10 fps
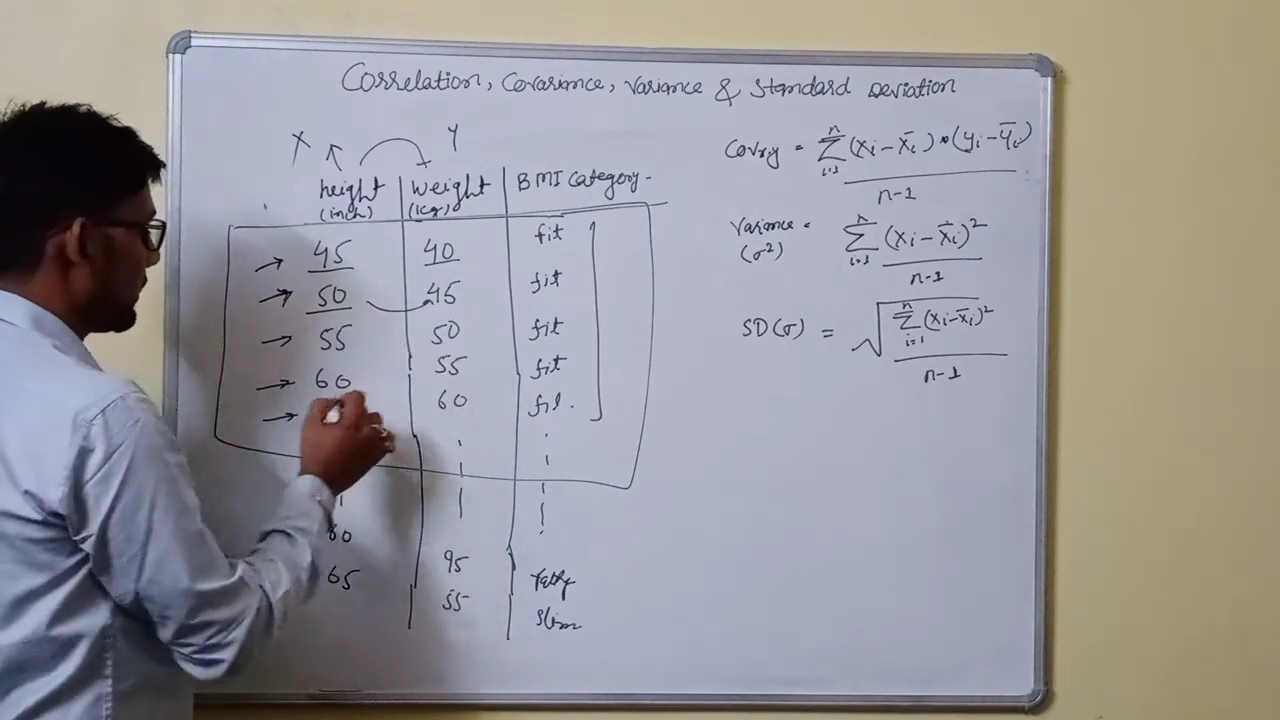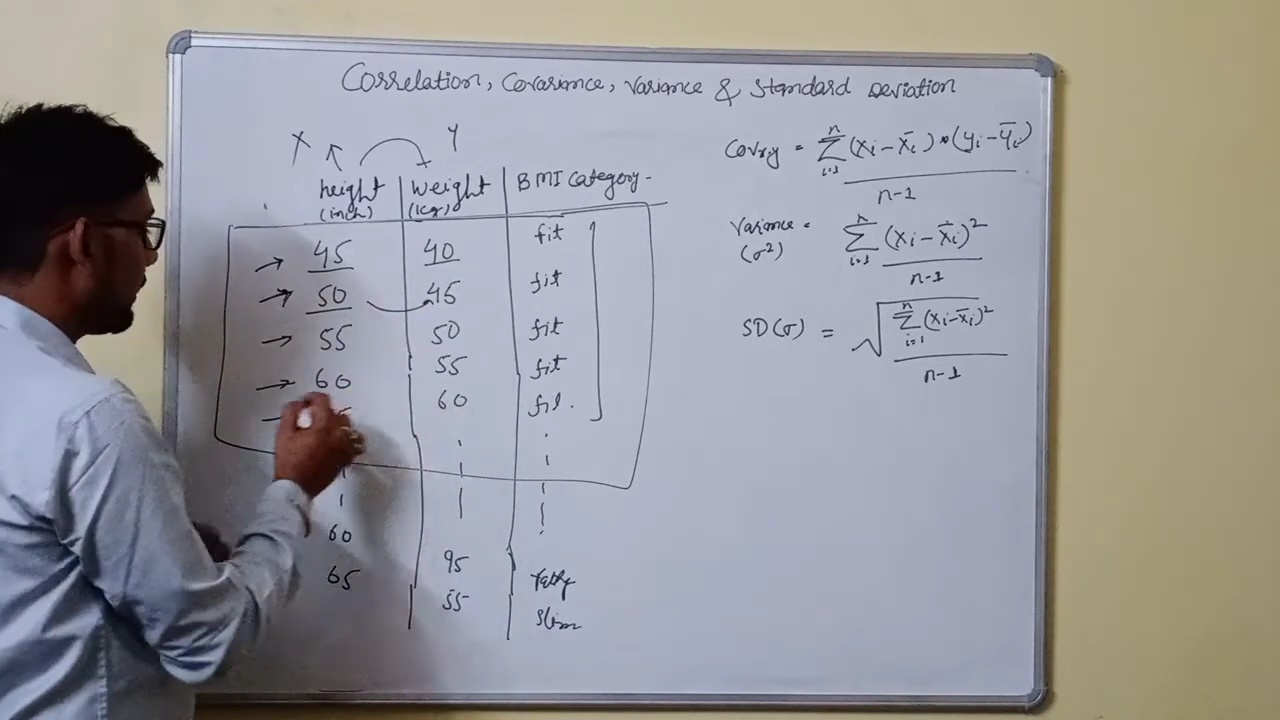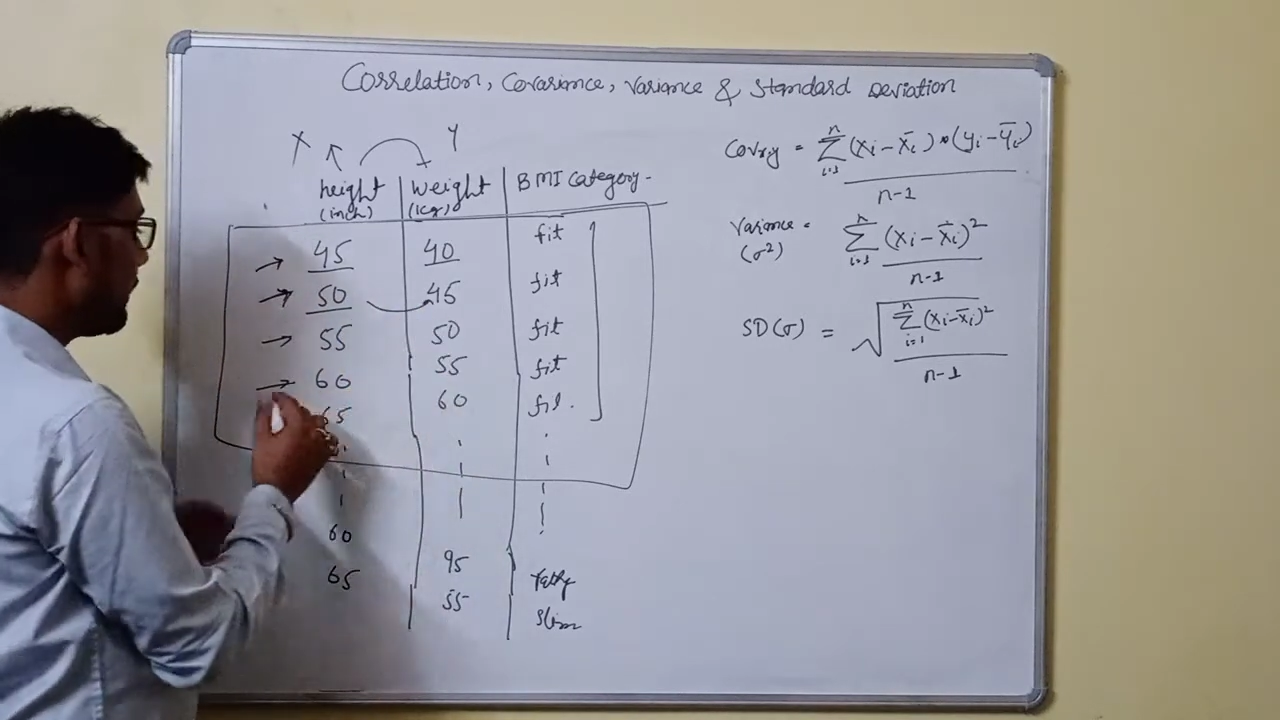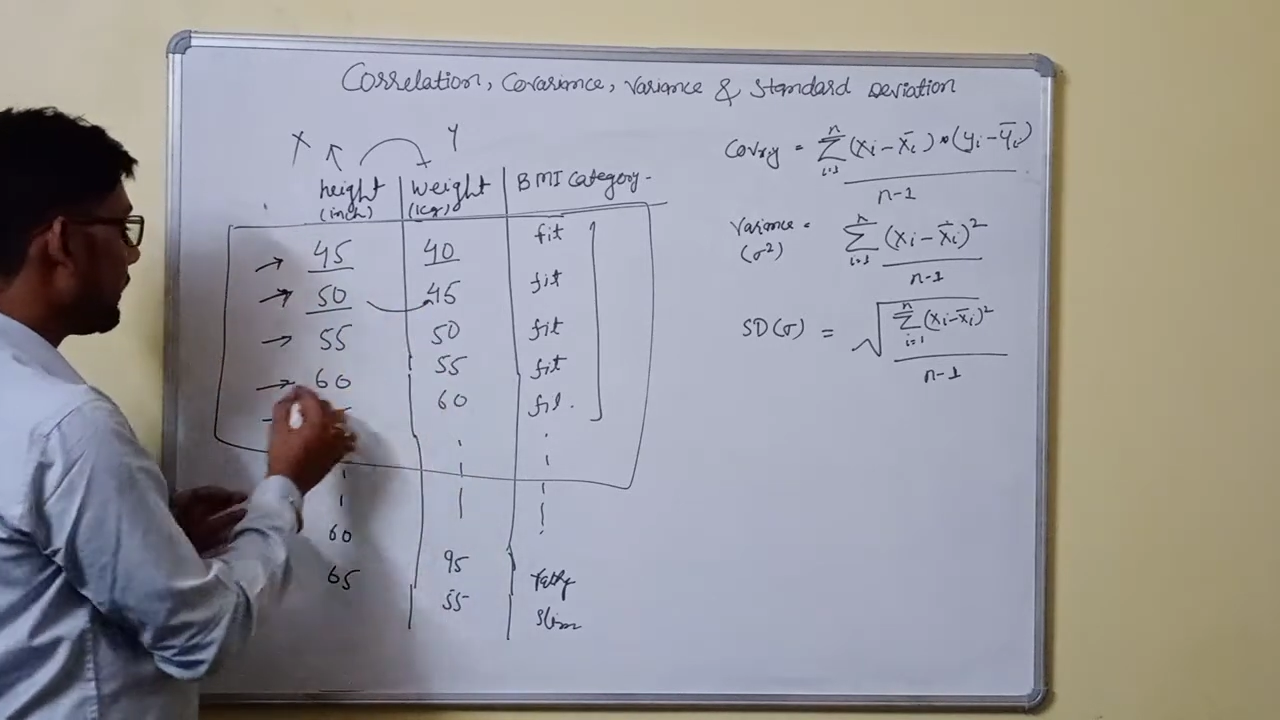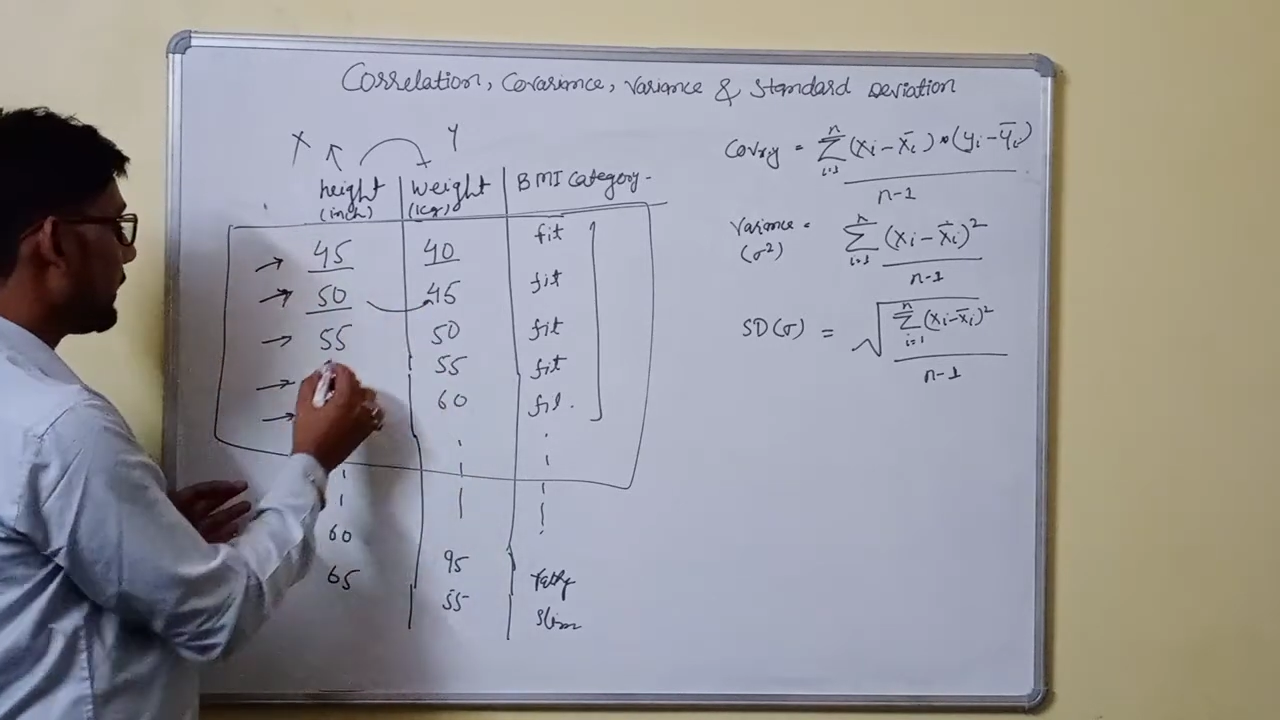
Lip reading: Here